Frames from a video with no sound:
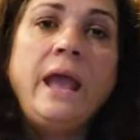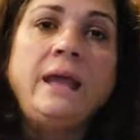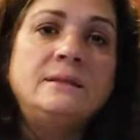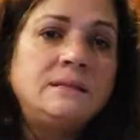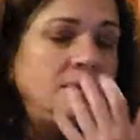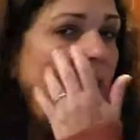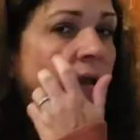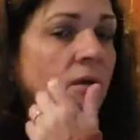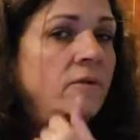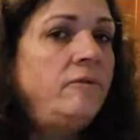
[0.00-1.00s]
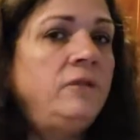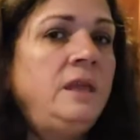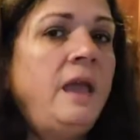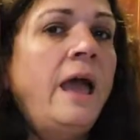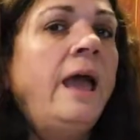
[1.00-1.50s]
instead of
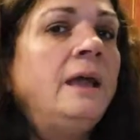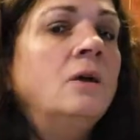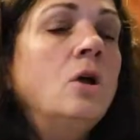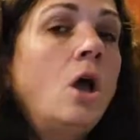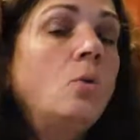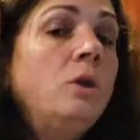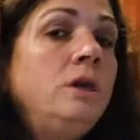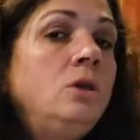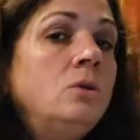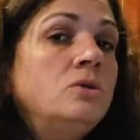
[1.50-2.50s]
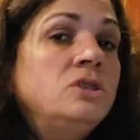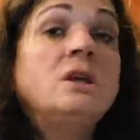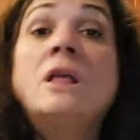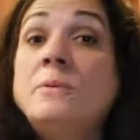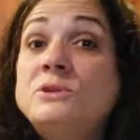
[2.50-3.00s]
the egg, we used
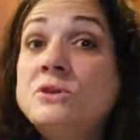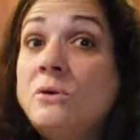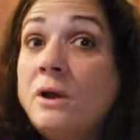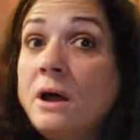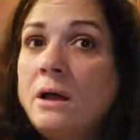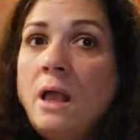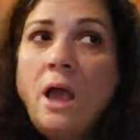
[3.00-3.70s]
club soda,